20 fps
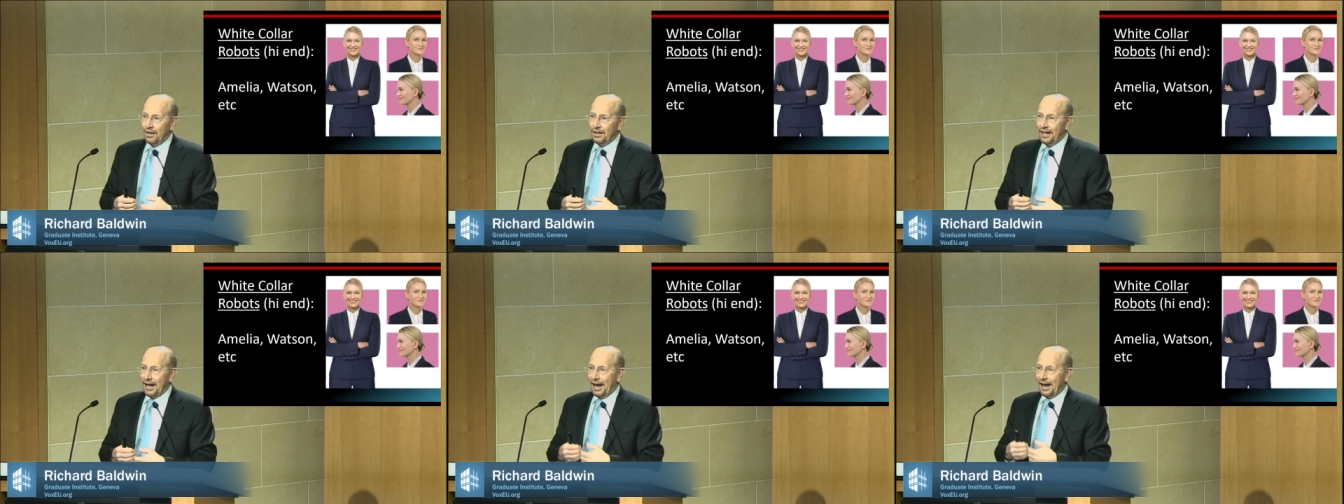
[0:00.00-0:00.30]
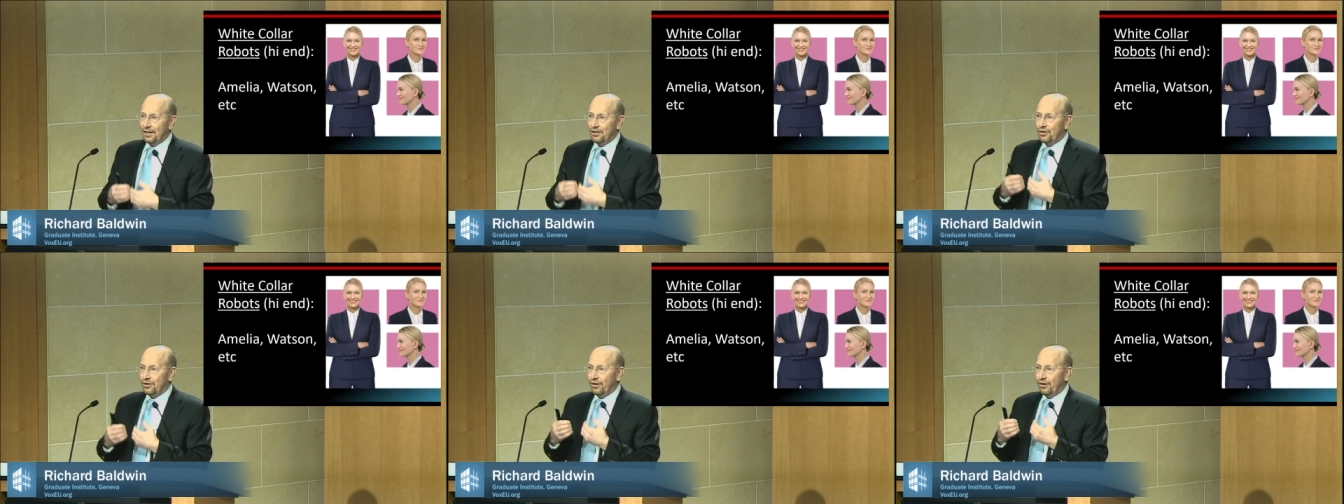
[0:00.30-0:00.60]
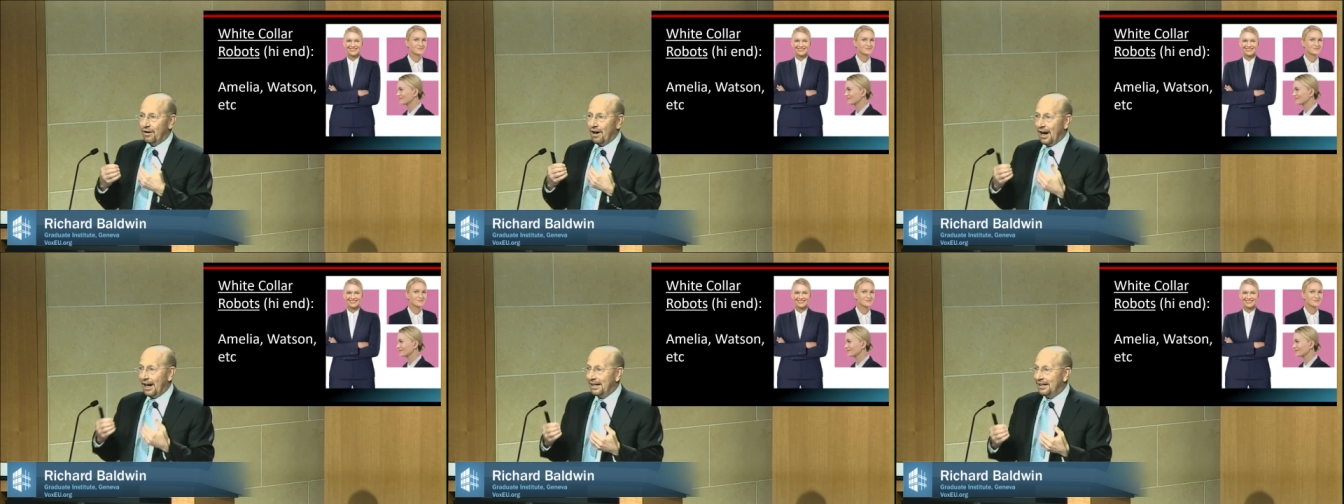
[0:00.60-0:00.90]
to
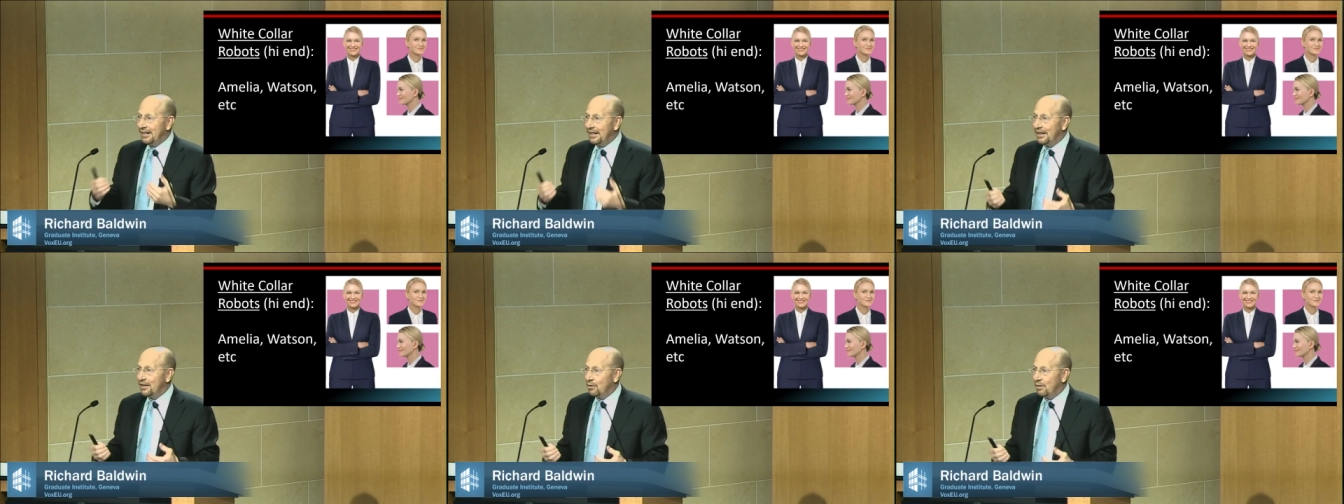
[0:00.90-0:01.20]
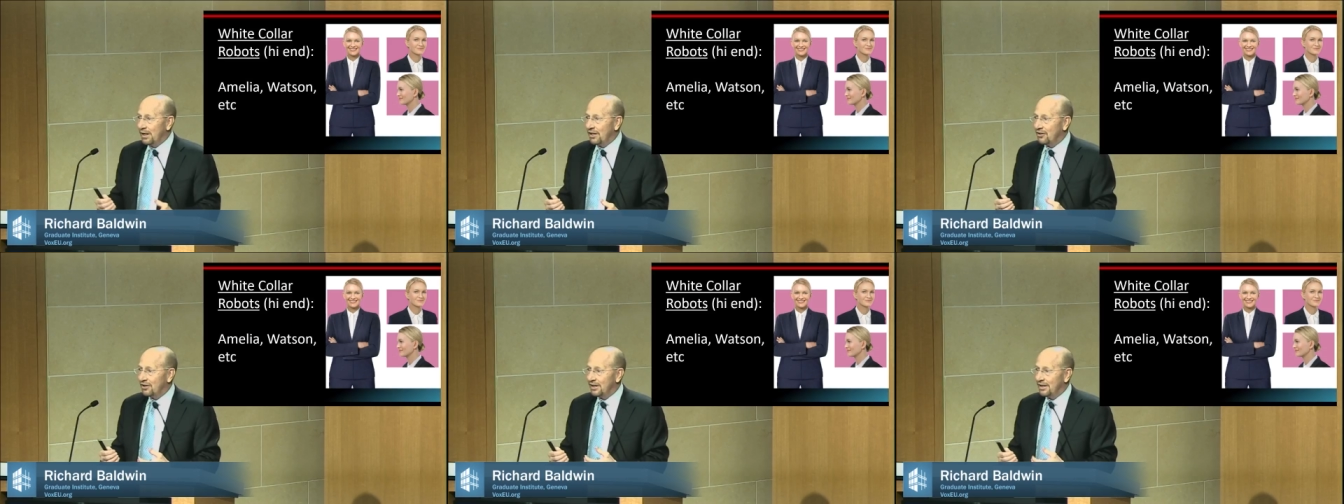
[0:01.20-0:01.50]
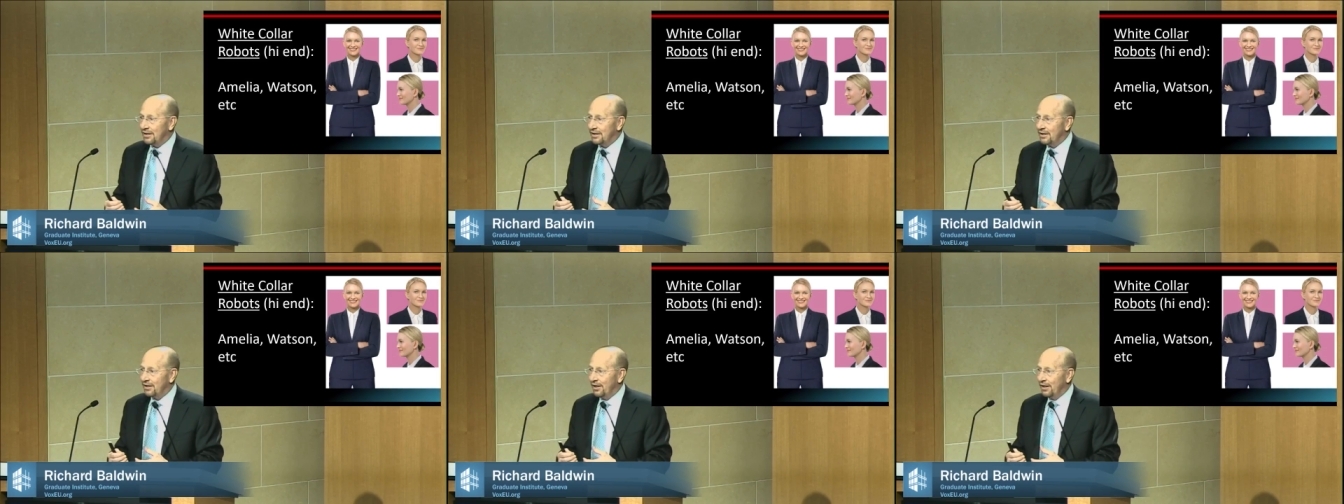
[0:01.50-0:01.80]
answer IT
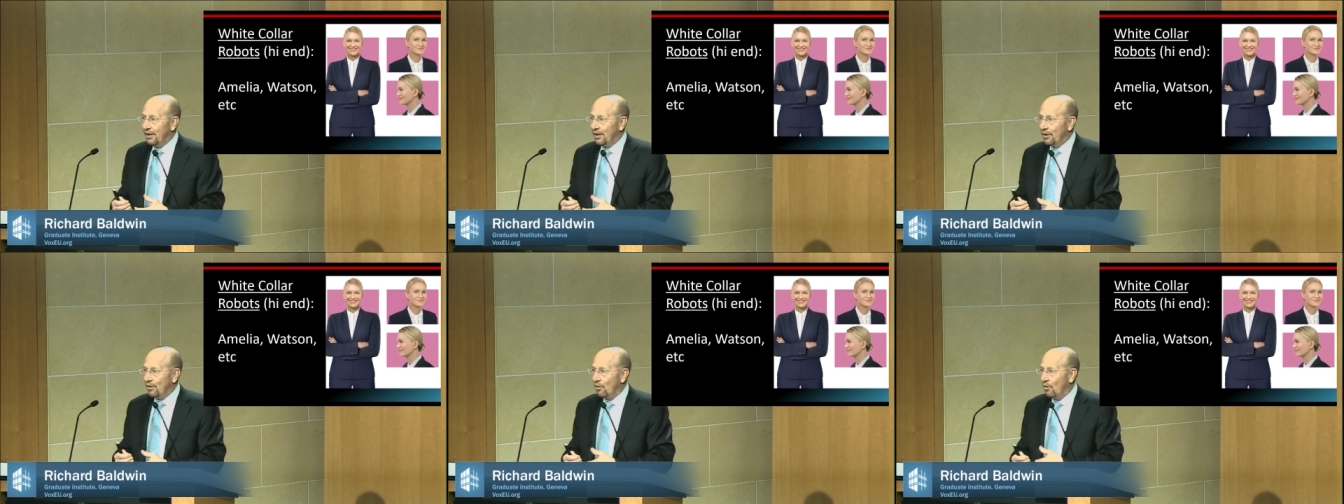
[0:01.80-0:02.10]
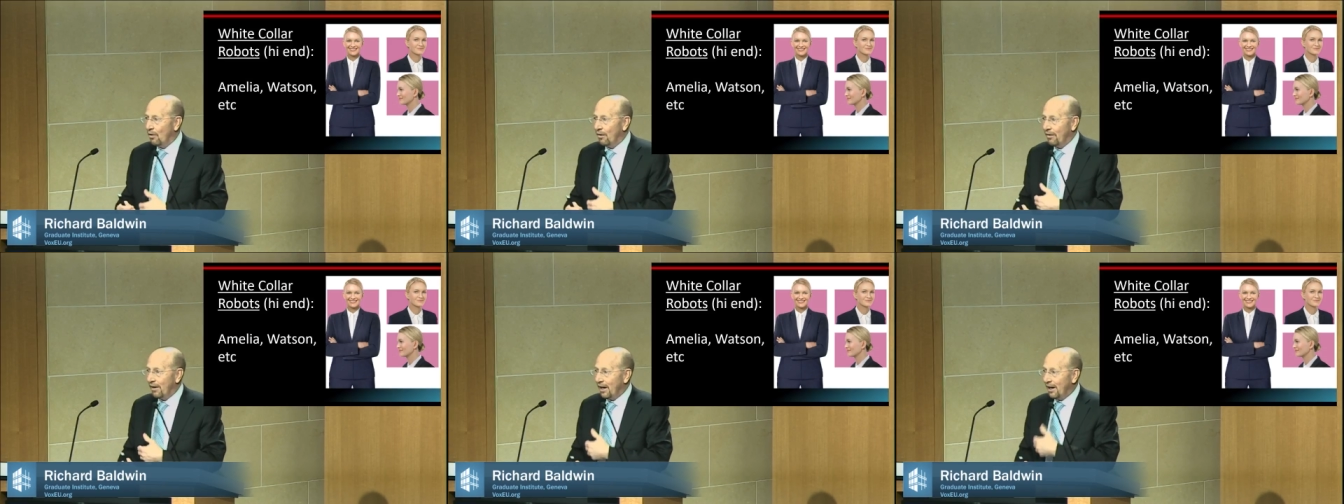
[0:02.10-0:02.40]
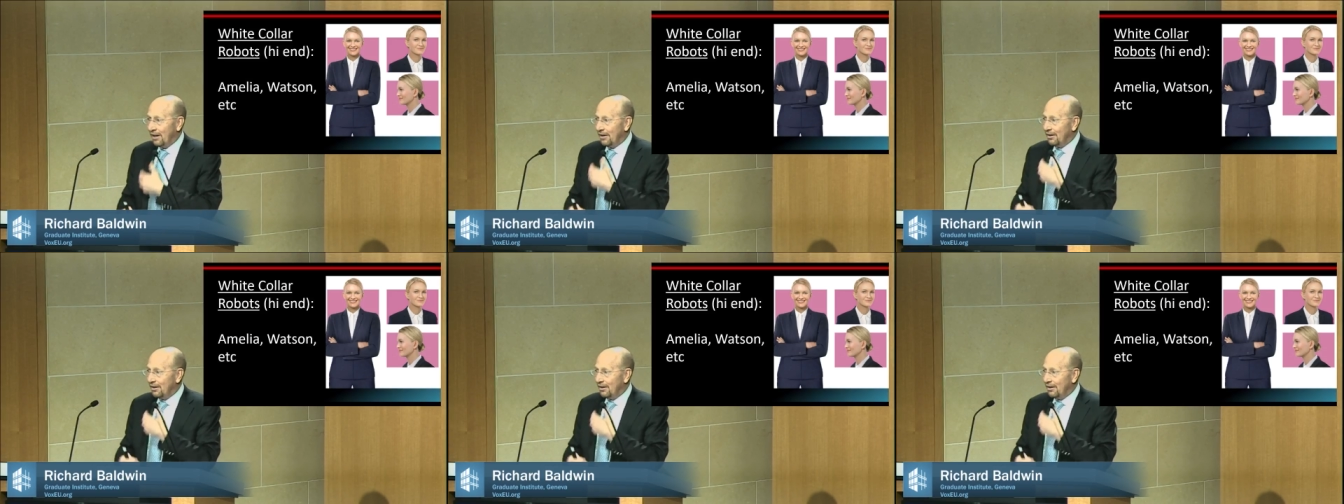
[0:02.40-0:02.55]
questions or